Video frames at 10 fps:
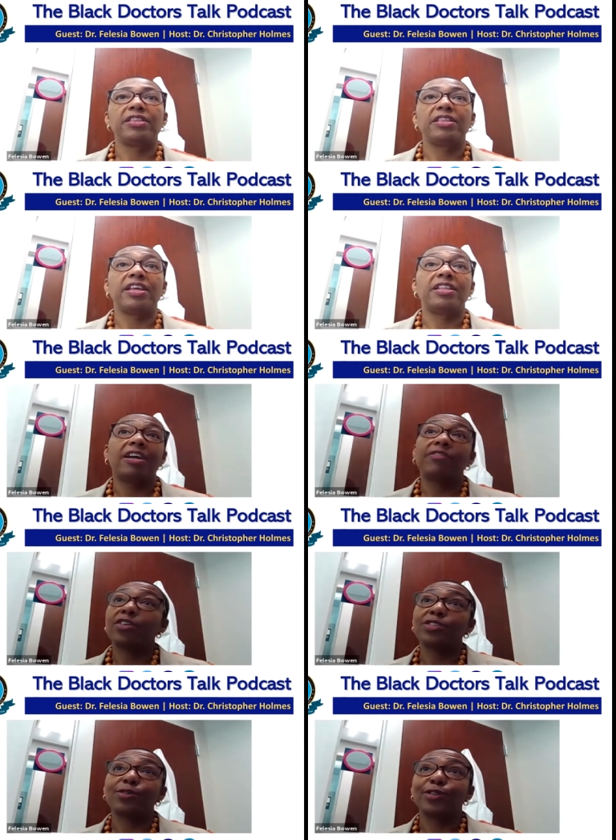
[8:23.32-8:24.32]
and and i've
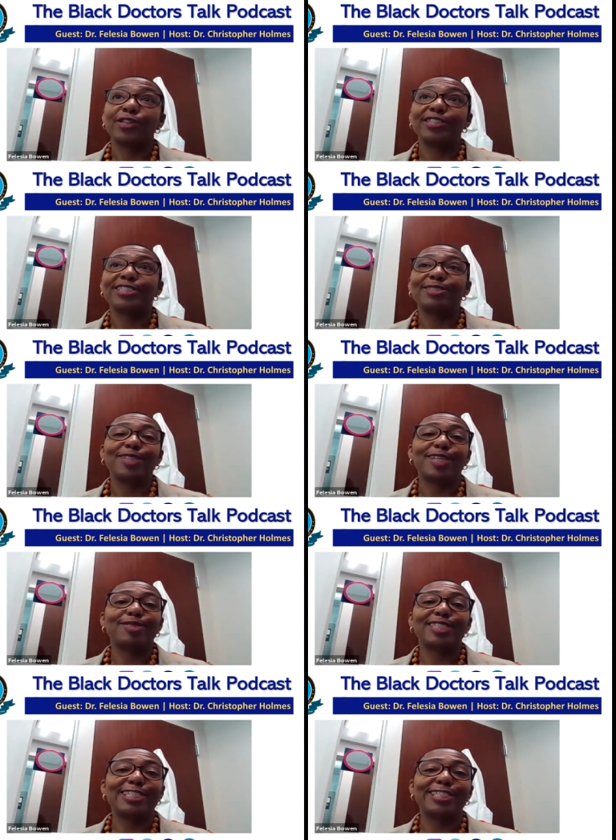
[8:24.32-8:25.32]
also learned that
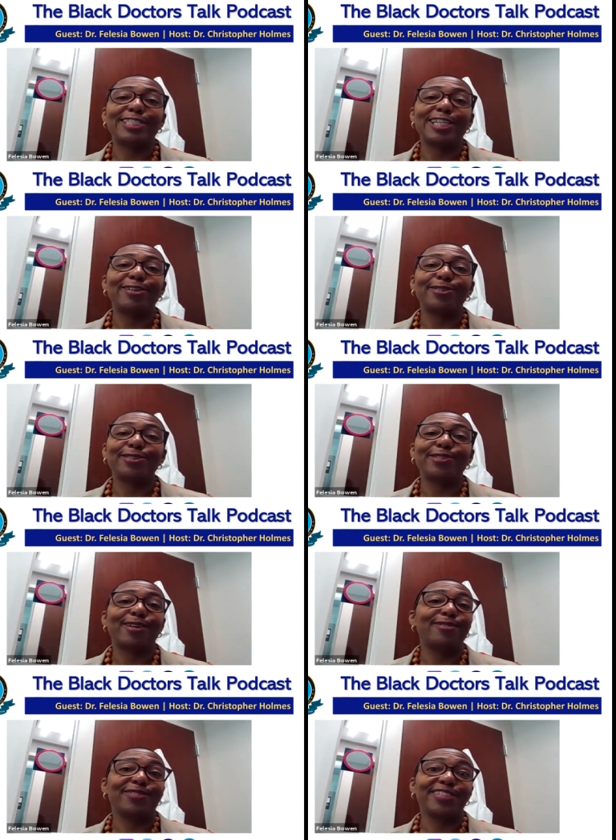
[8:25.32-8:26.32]
sometimes the key stakeholders
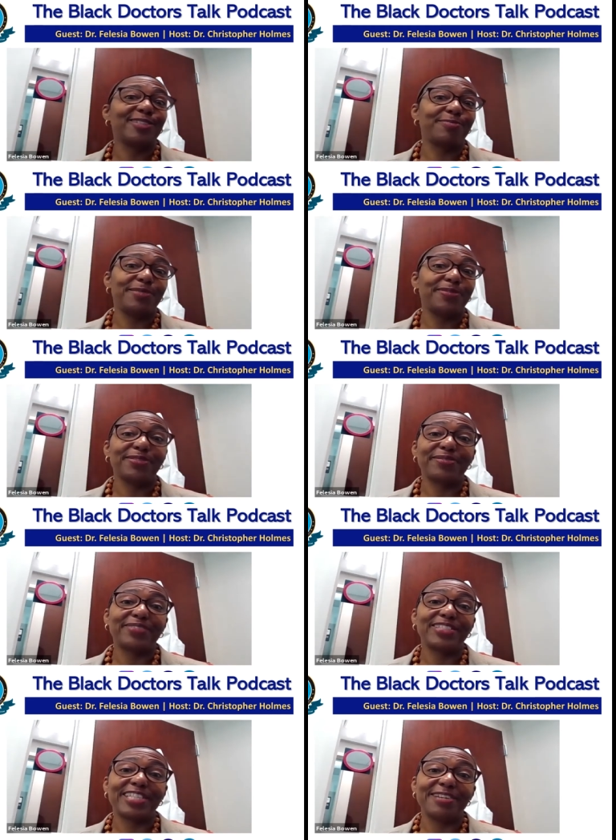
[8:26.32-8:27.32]
aren't really the people
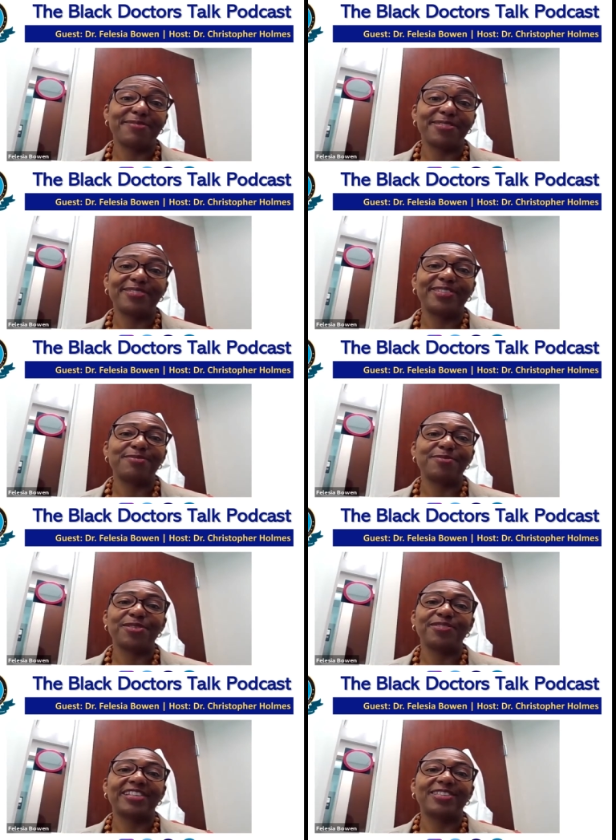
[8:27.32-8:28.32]
around the table they're
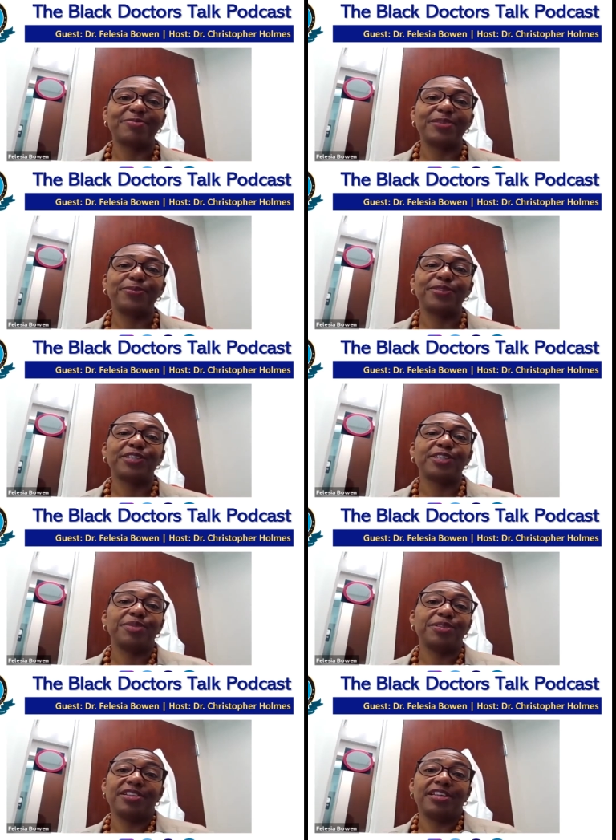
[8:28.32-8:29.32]
more like the people in the
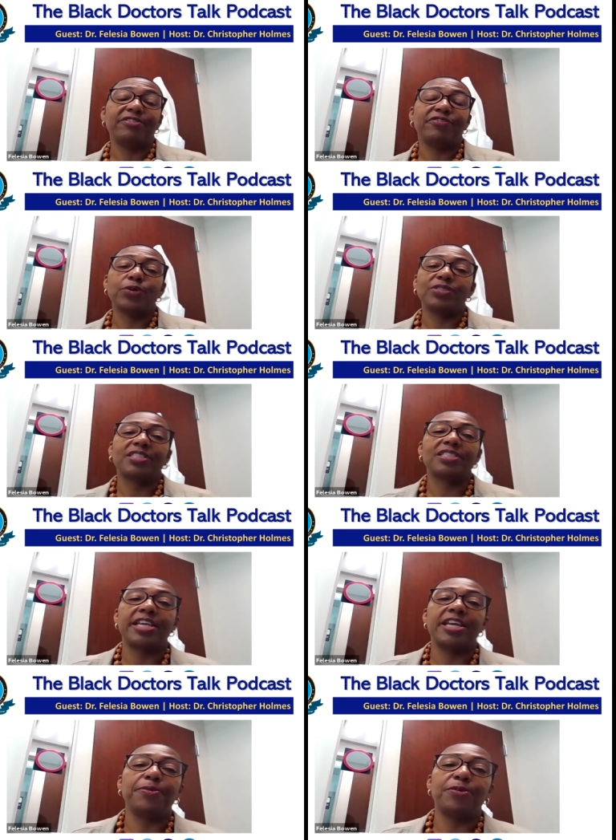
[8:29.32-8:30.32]
community folks at the
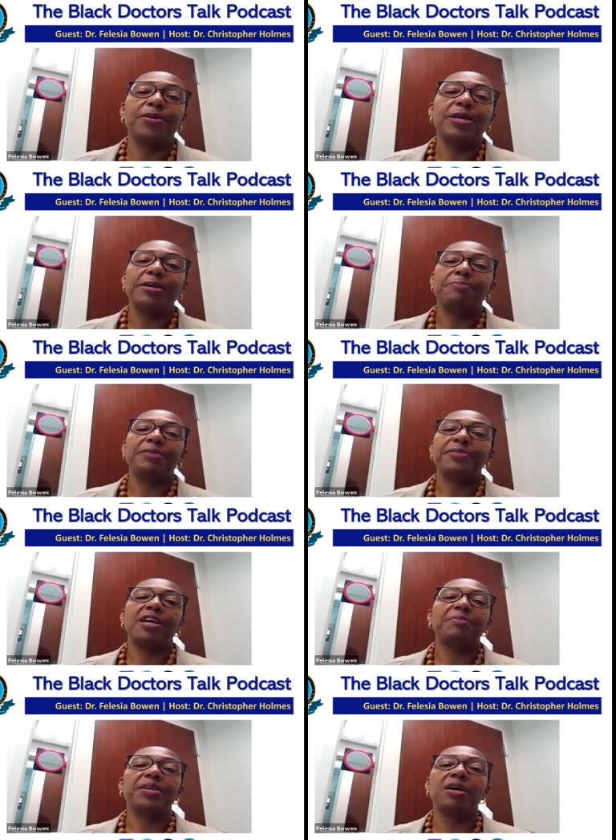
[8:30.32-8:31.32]
table may be
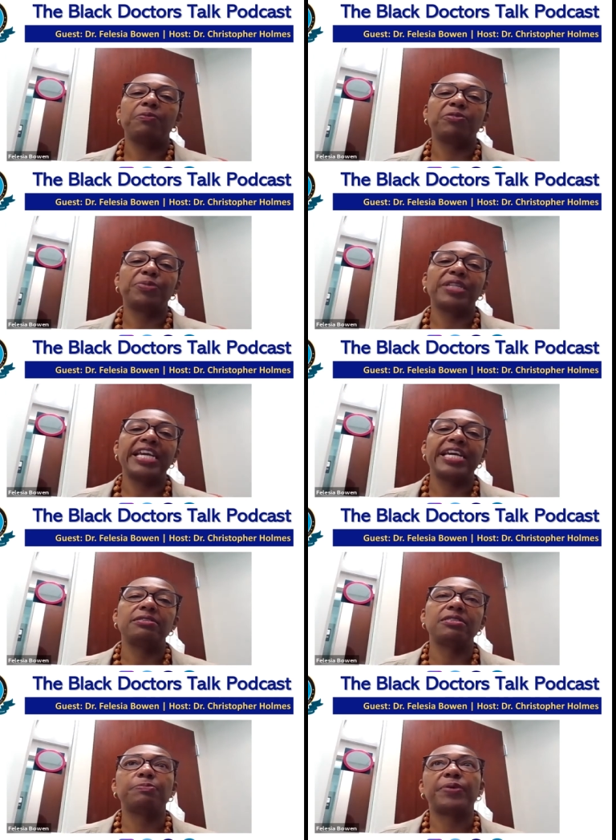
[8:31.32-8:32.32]
coming up with
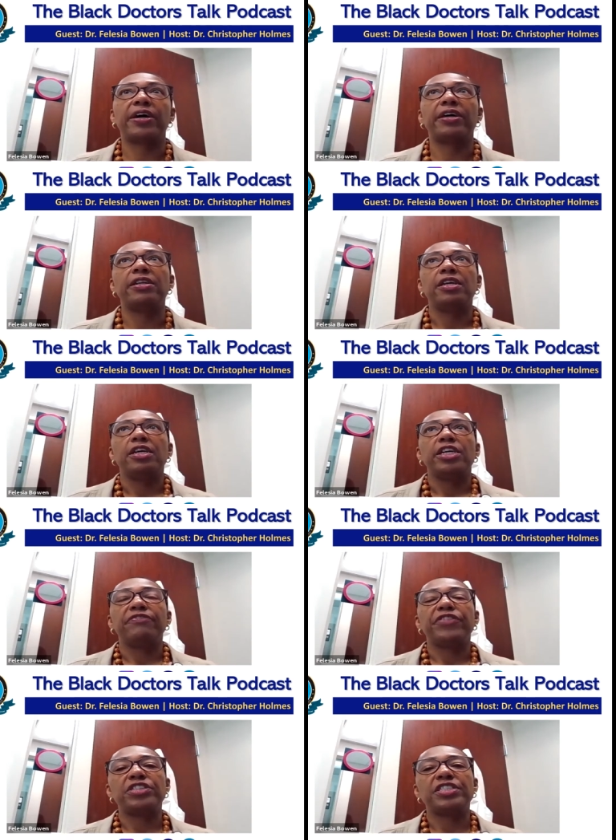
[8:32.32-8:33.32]
plans but
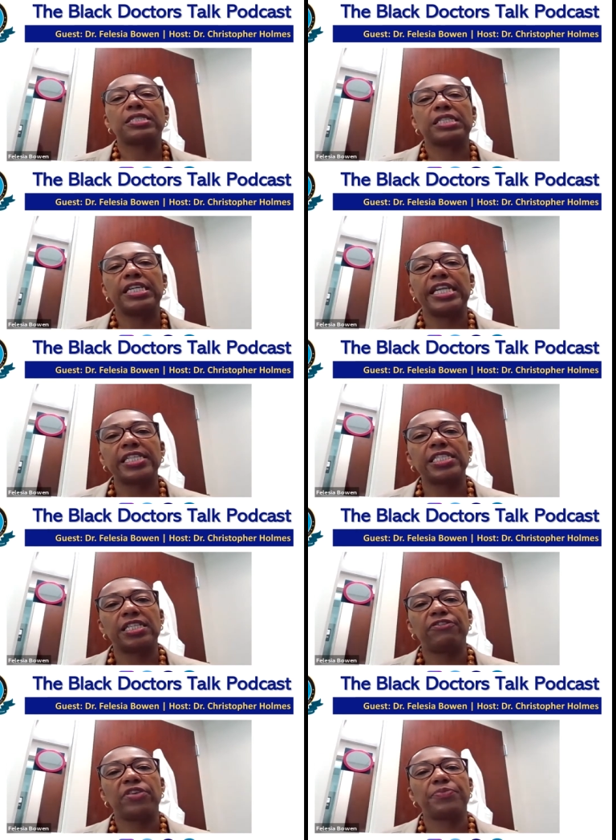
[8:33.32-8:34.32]
if they're
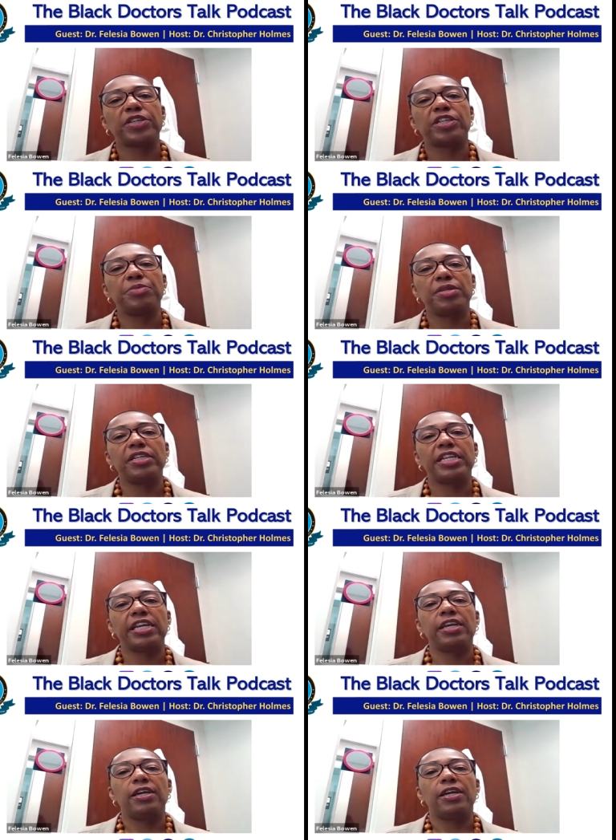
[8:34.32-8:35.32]
disconnected from the
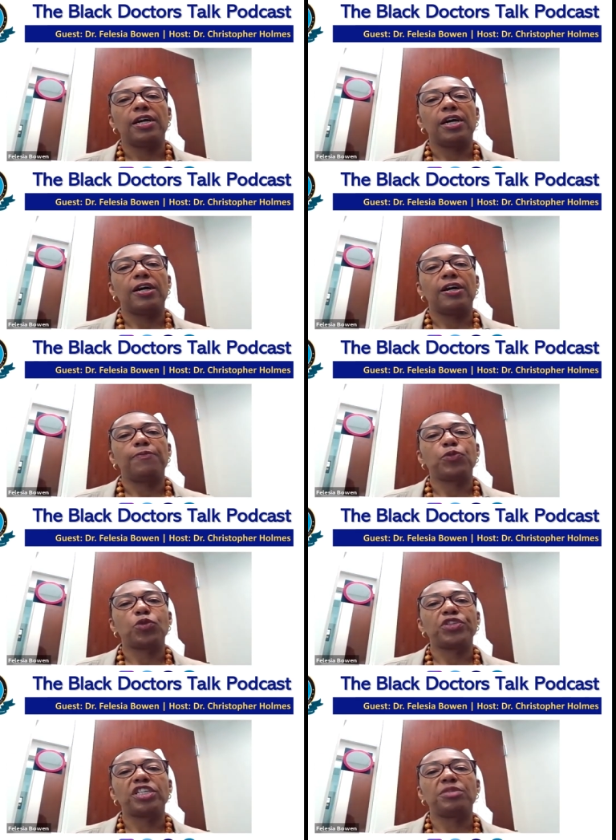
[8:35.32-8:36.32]
community um,
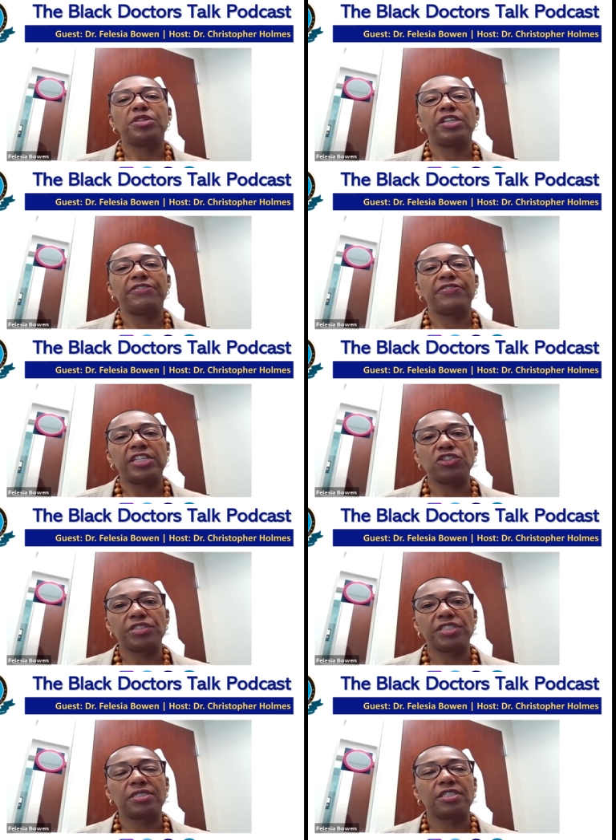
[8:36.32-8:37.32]
or the community of
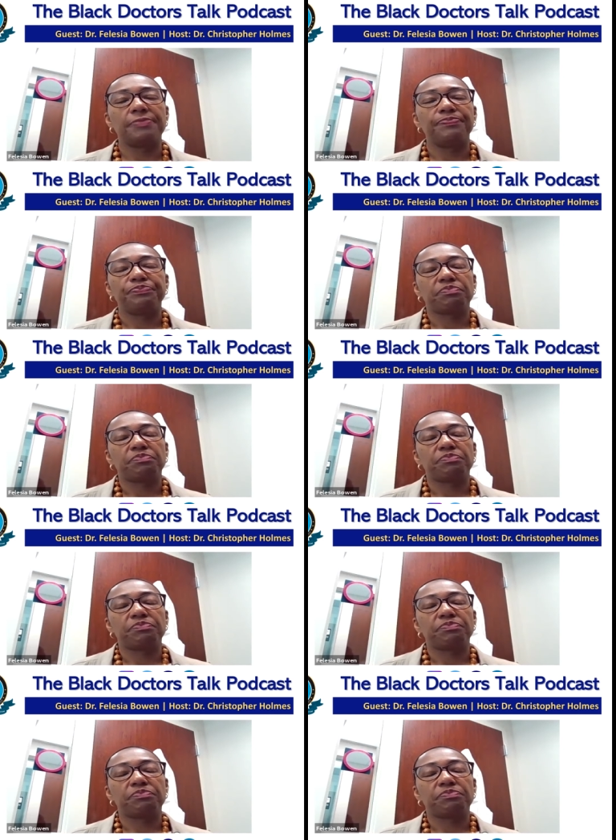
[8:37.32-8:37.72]
interest